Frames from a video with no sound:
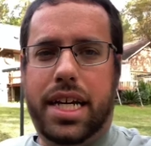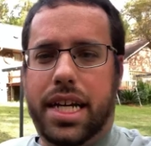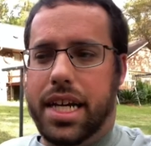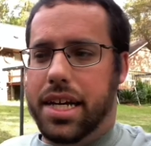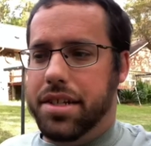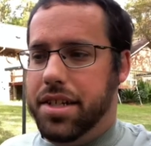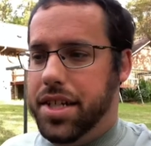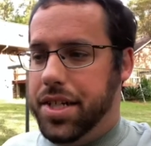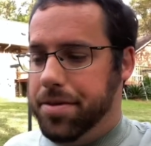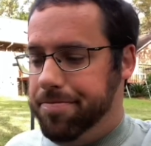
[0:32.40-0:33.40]
and
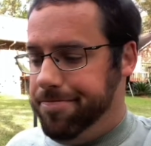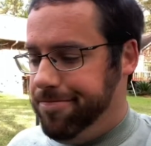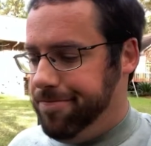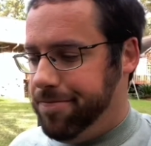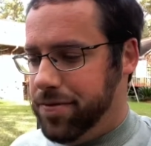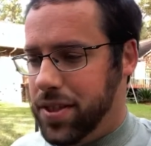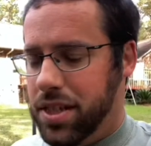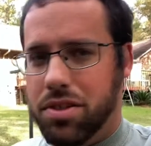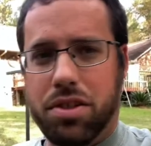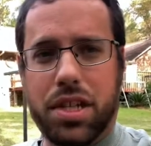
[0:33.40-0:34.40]
so
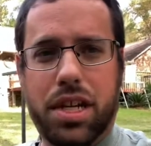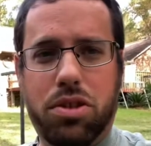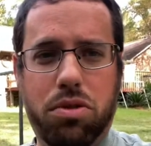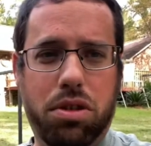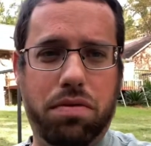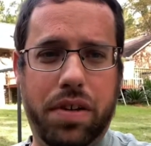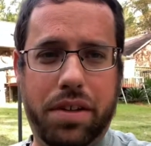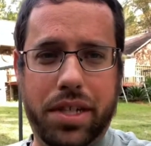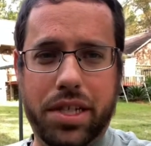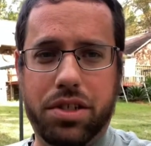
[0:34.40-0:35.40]
it's got a cool little
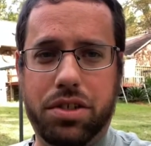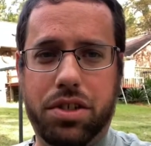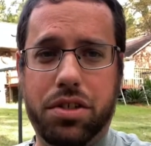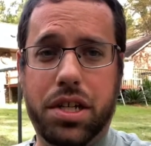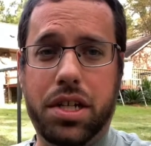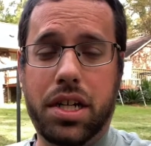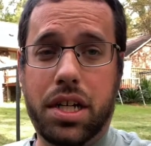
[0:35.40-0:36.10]
family history to it.